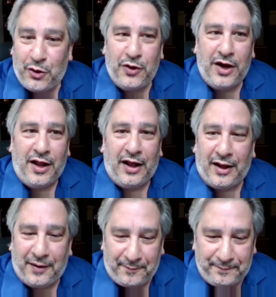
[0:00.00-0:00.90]
First
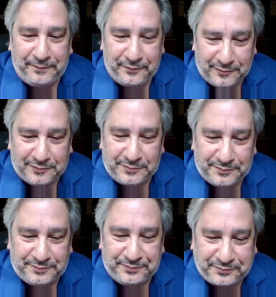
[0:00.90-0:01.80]
chair of
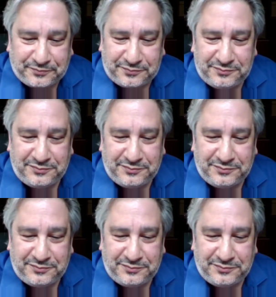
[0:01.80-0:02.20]
the Port